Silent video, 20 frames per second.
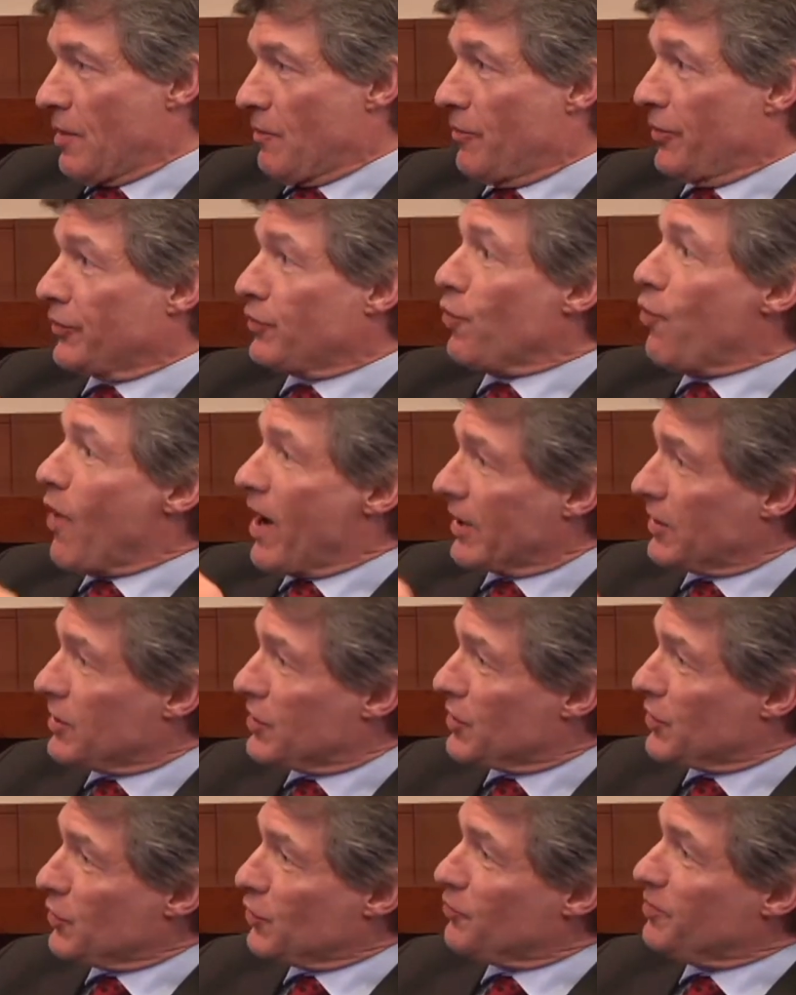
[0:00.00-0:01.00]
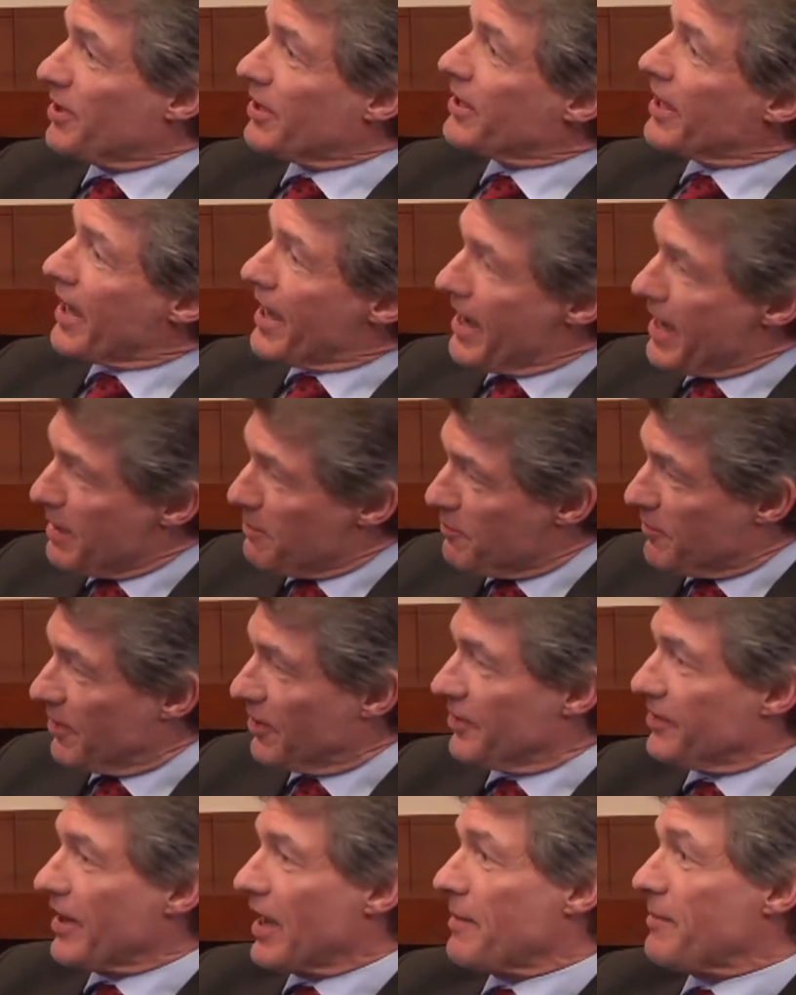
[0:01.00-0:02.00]
but once you became
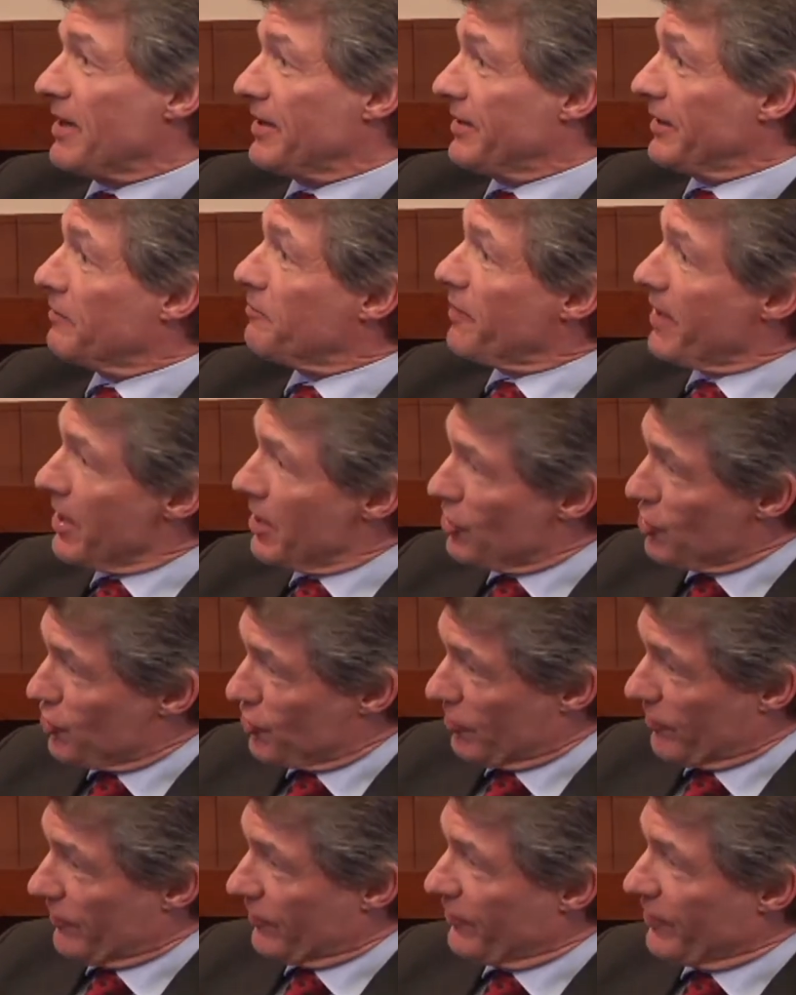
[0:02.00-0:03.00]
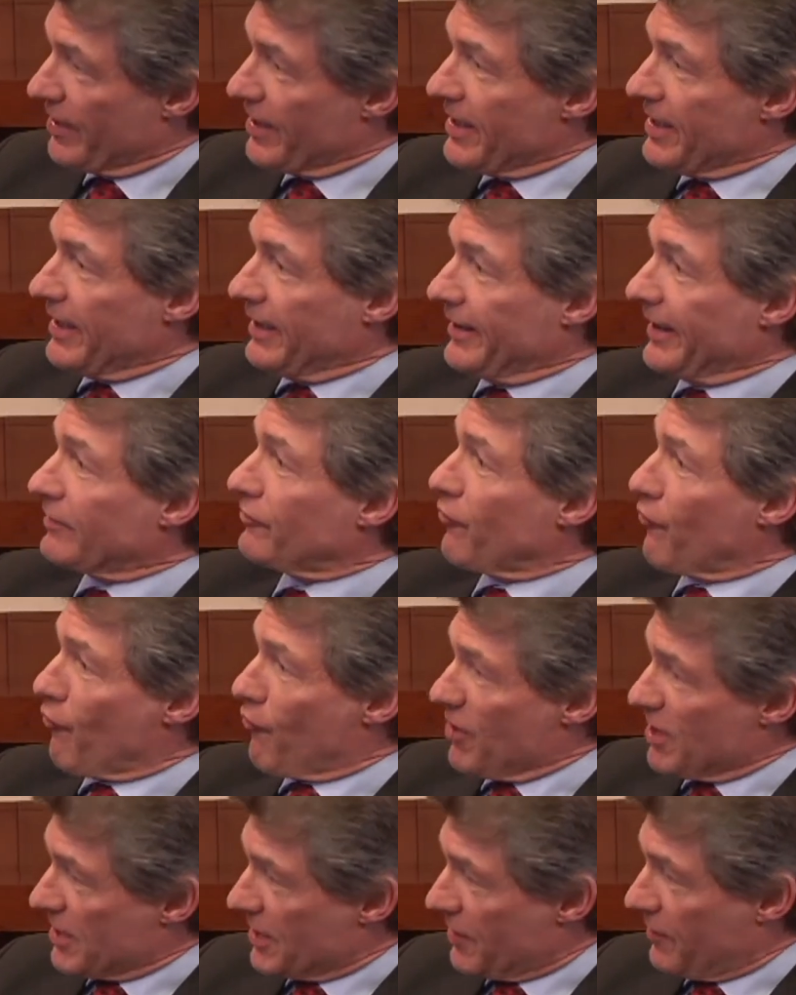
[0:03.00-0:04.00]
a diabetic patient, that
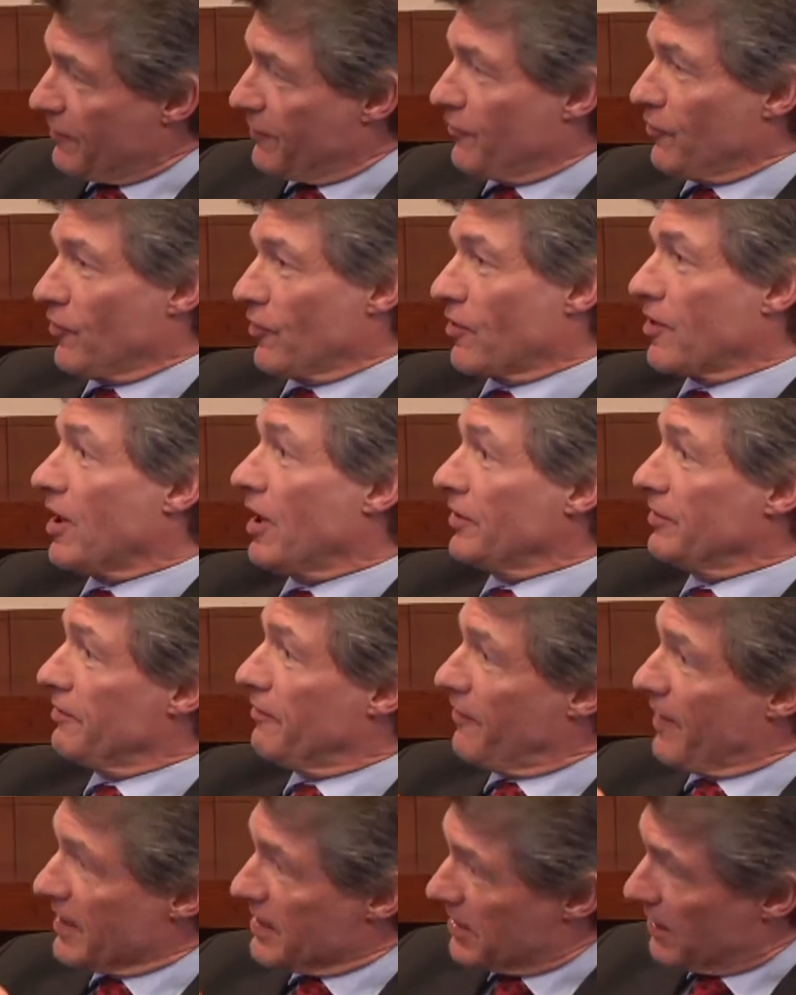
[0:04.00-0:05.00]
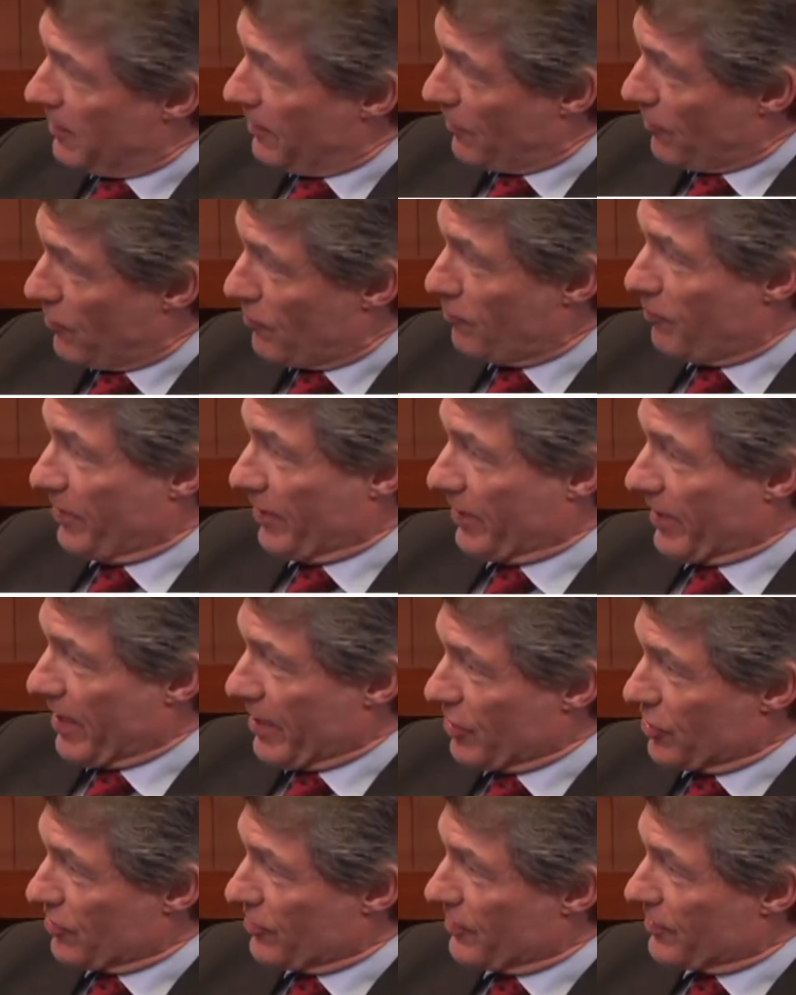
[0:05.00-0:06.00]
risk for cardiovascular
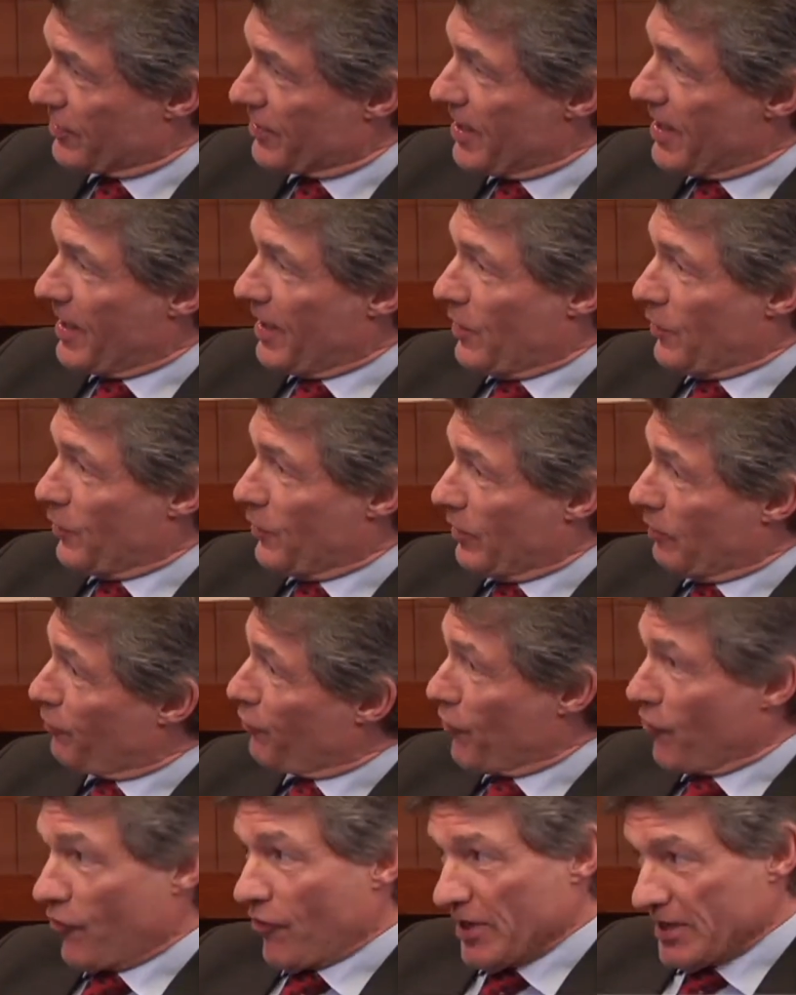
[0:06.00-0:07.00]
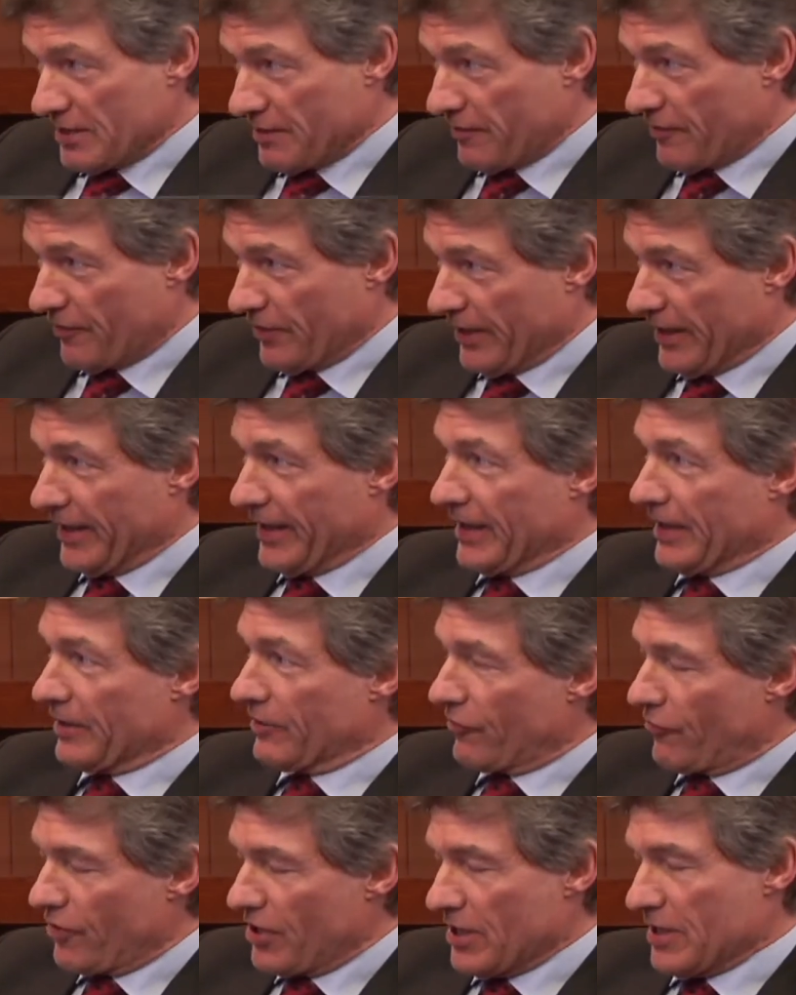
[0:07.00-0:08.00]
complications will progressively
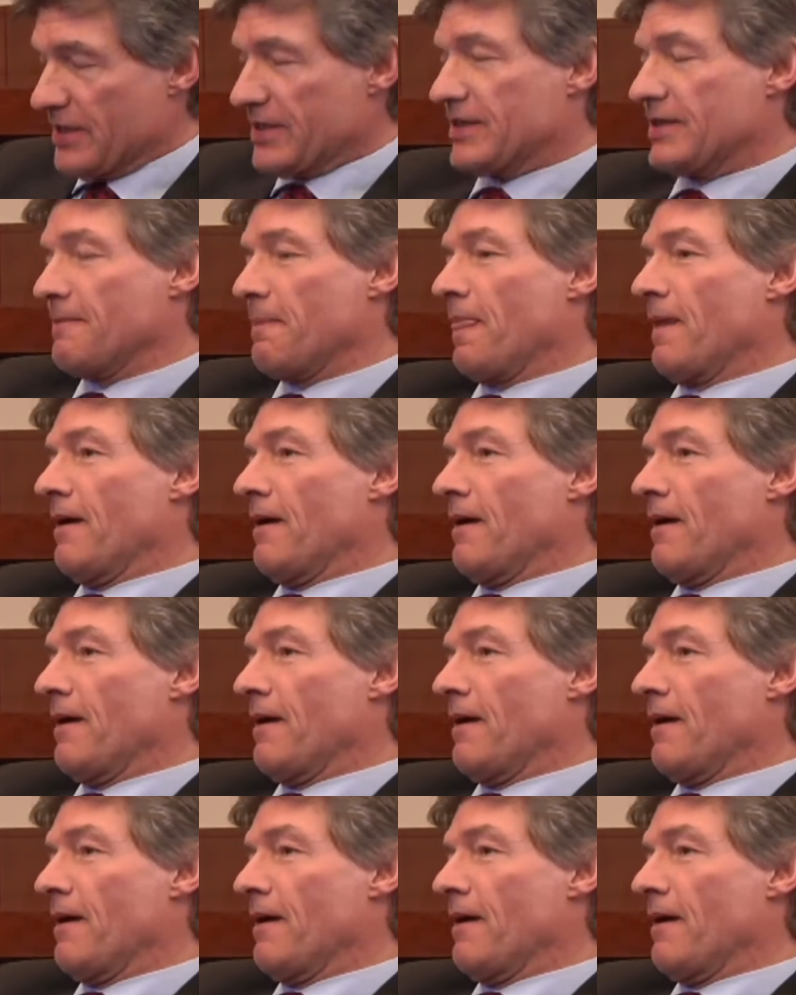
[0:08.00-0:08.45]
increase.